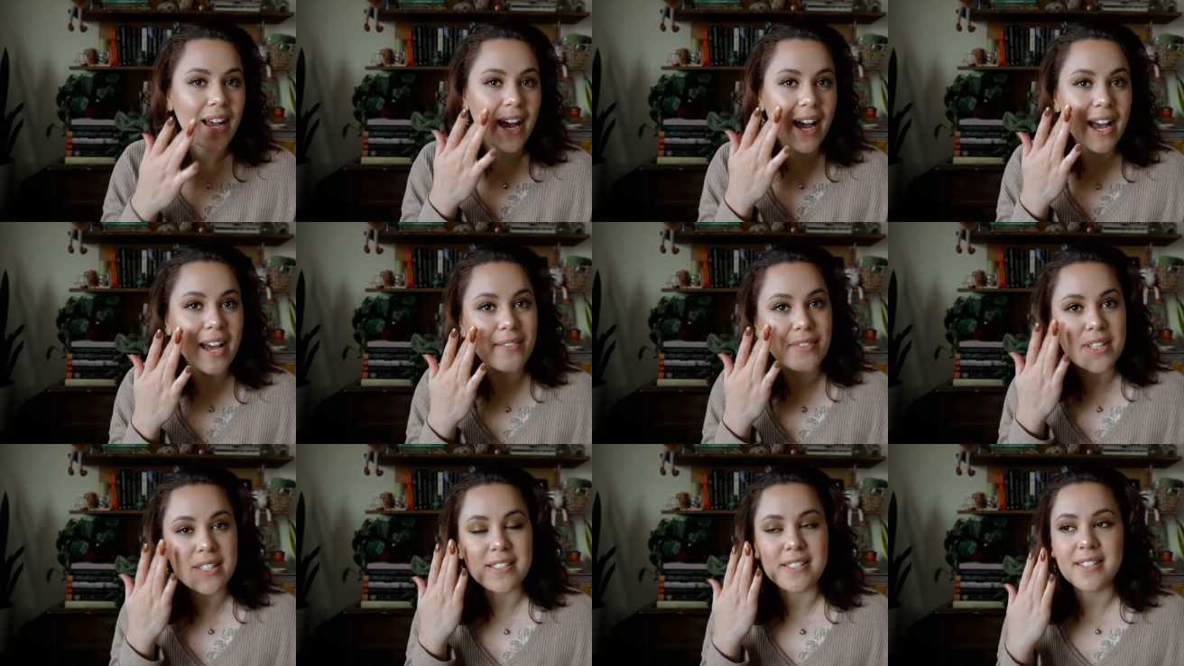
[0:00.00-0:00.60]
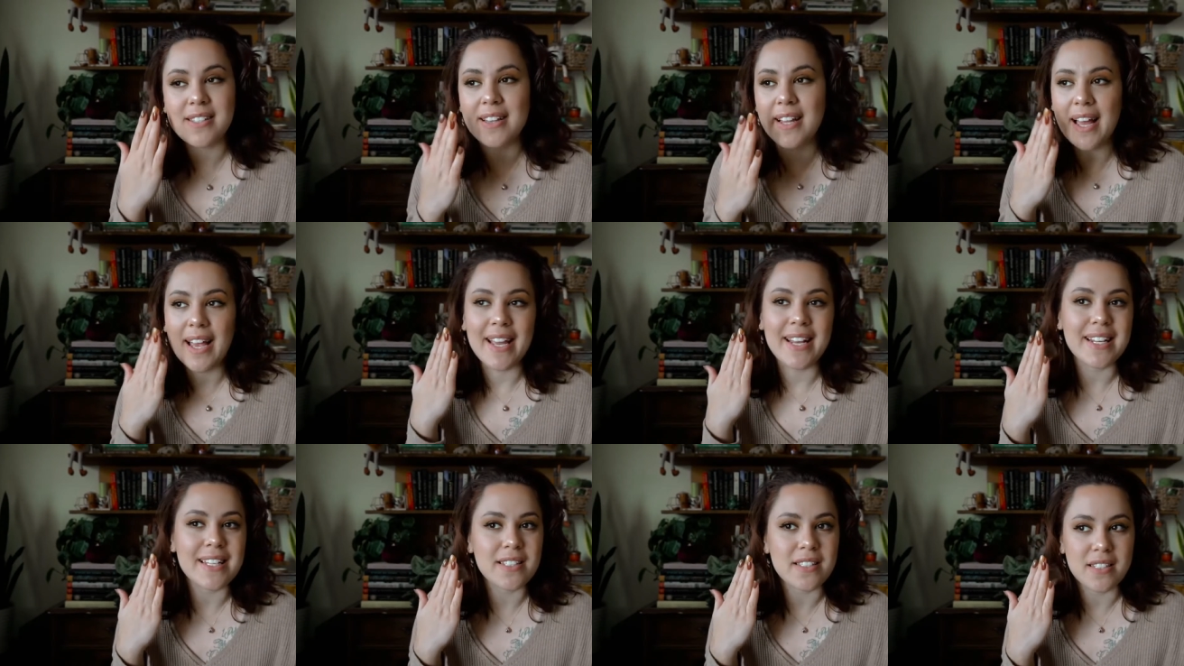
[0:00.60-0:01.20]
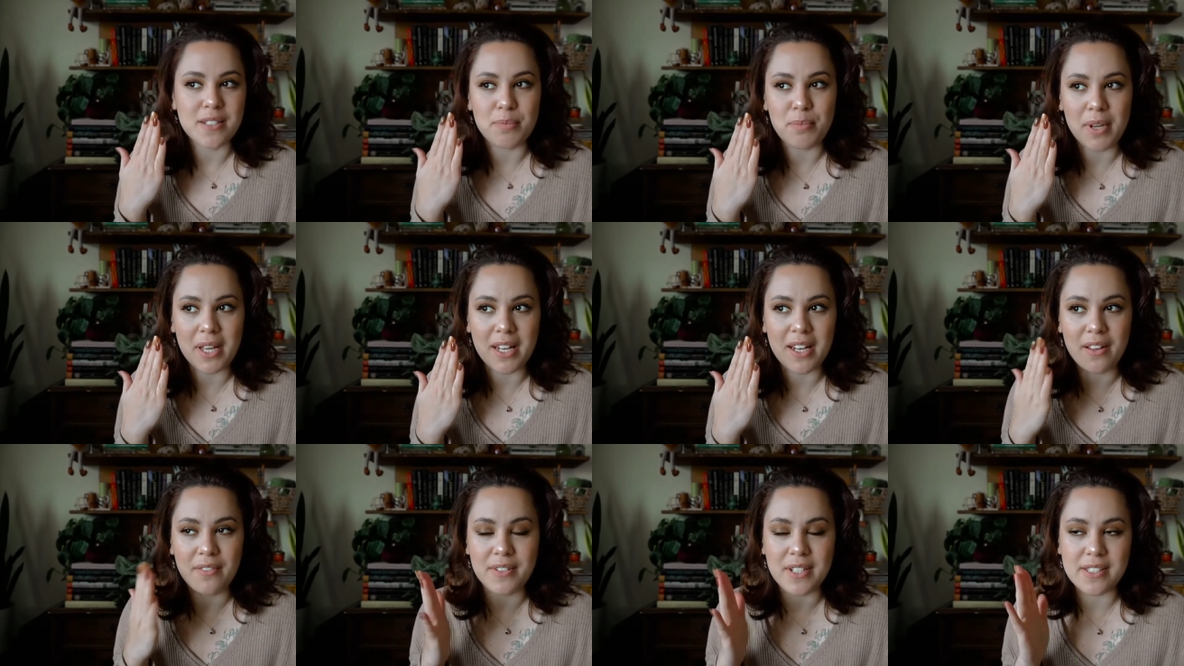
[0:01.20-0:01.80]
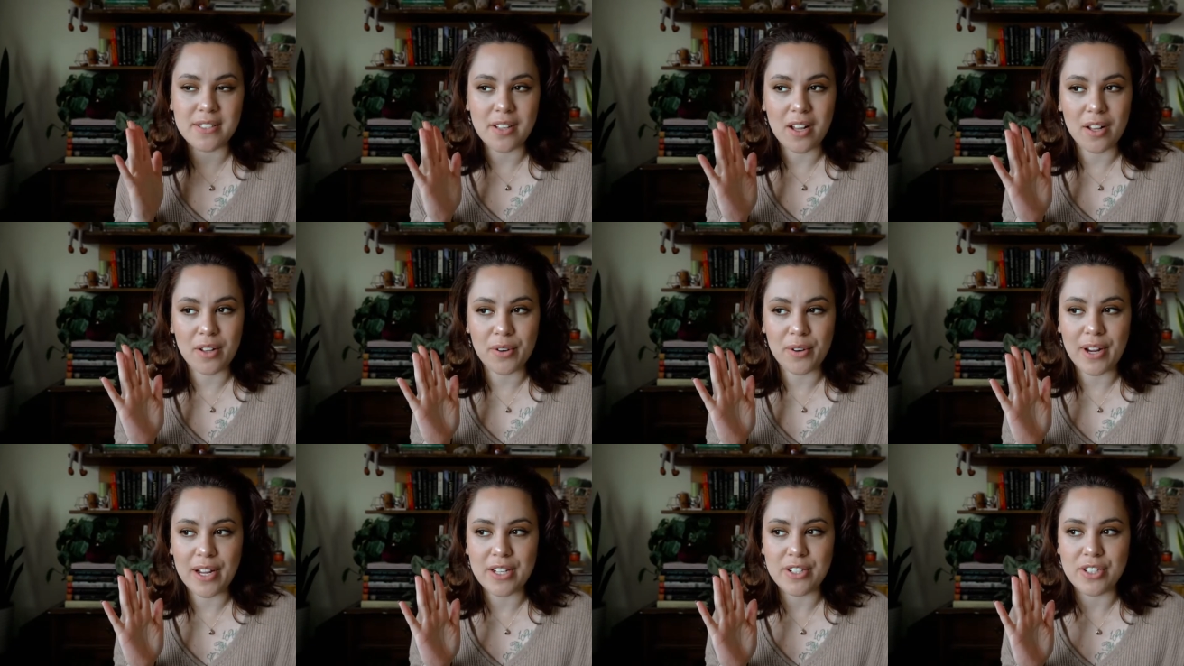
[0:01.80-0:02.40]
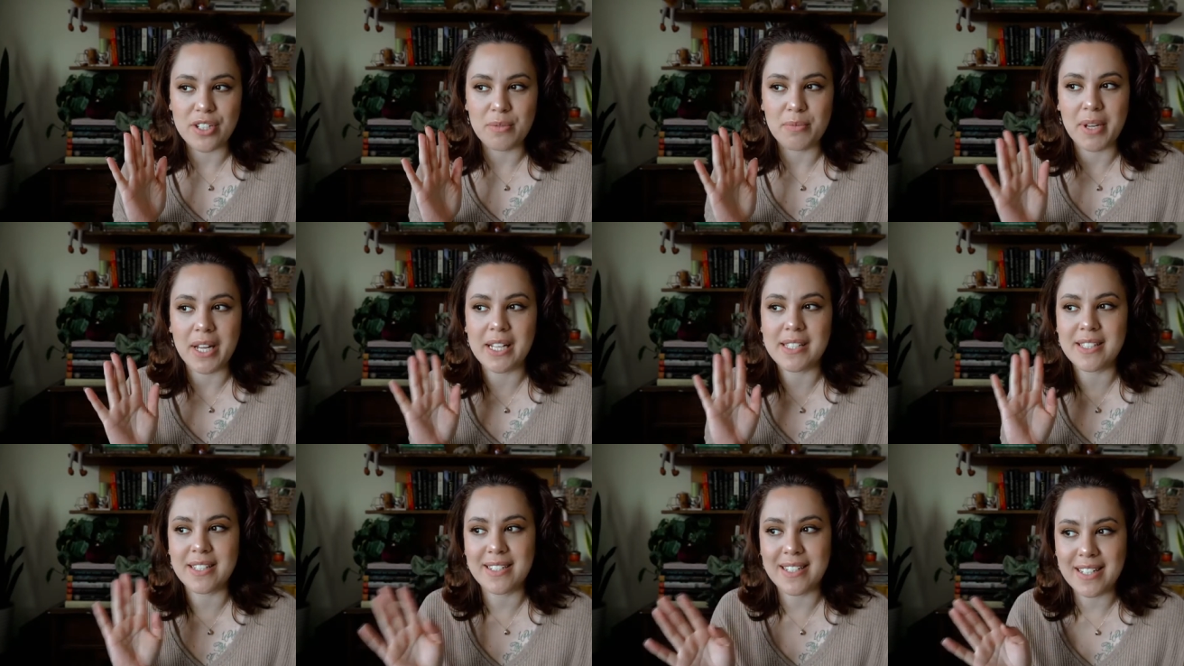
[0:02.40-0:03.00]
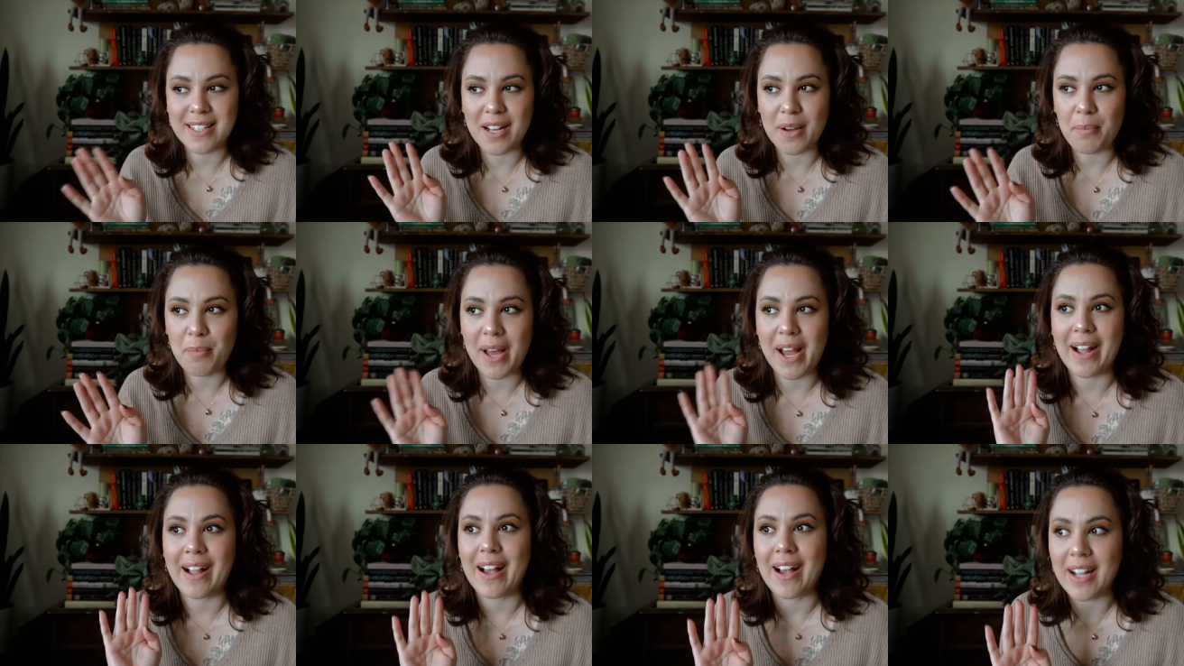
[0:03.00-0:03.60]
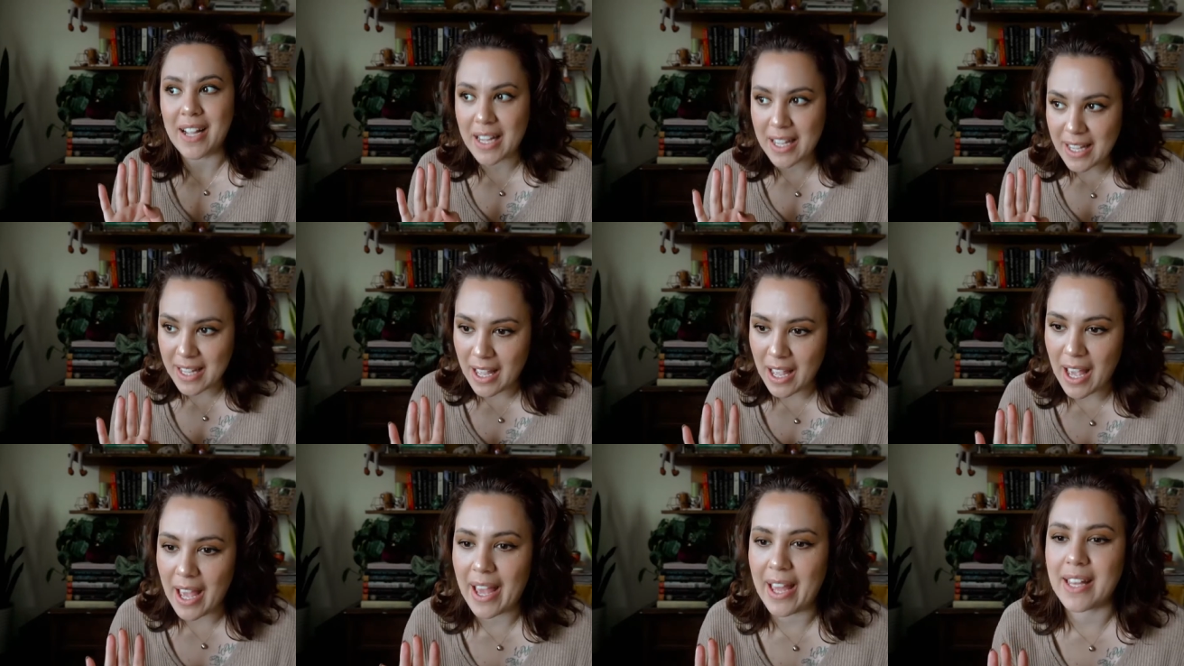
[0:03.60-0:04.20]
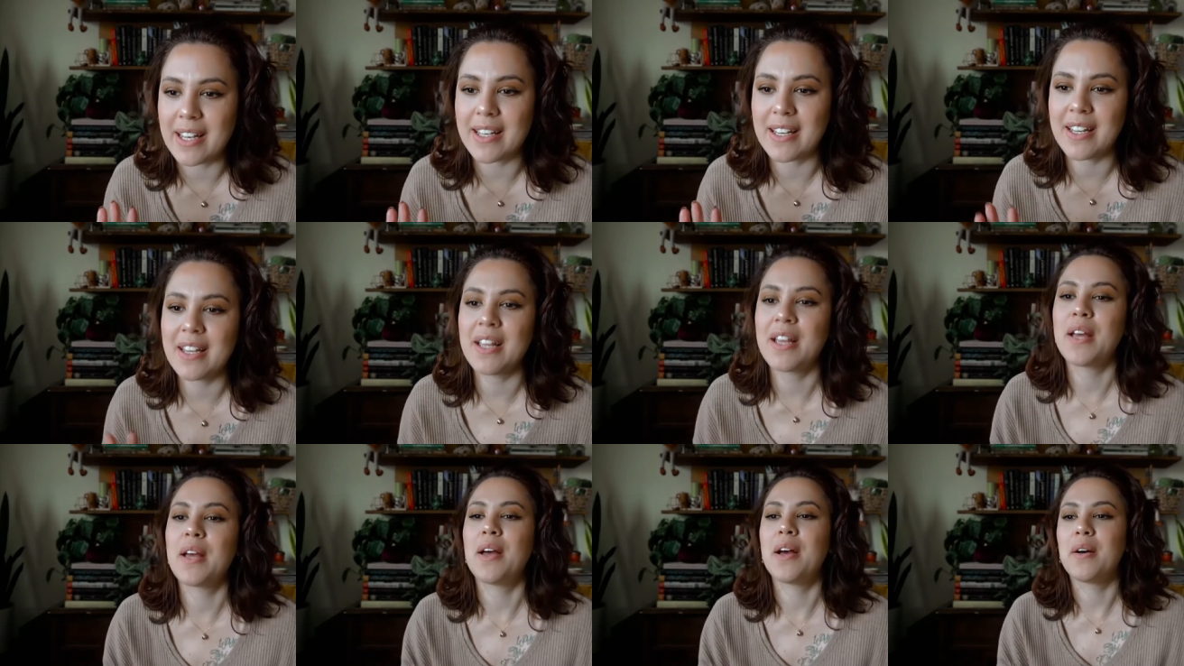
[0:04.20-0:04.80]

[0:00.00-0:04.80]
I have the slightest bit of discoloration because it did come back again,